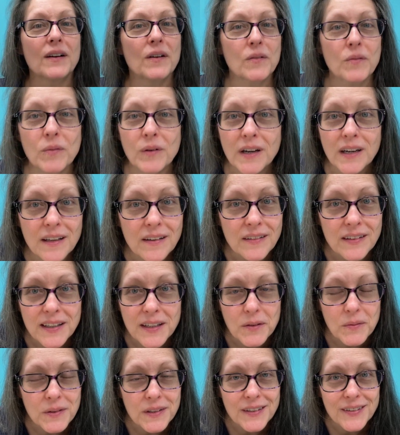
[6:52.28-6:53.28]
Why do you
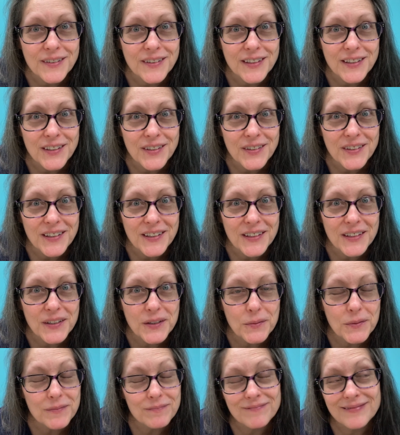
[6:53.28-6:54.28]
think we're doing YouTube?